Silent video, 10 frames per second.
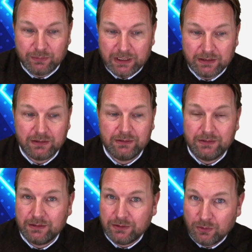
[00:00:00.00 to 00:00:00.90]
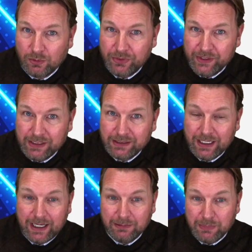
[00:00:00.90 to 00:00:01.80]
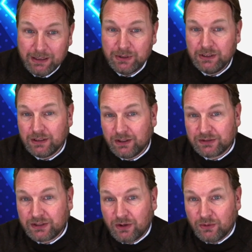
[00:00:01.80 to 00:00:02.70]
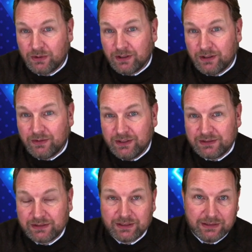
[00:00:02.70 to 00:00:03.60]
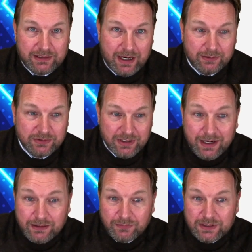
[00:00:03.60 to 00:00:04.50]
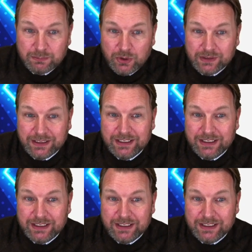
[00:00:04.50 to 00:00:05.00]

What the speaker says: Now the cool thing, and maybe also this is a downside of this product,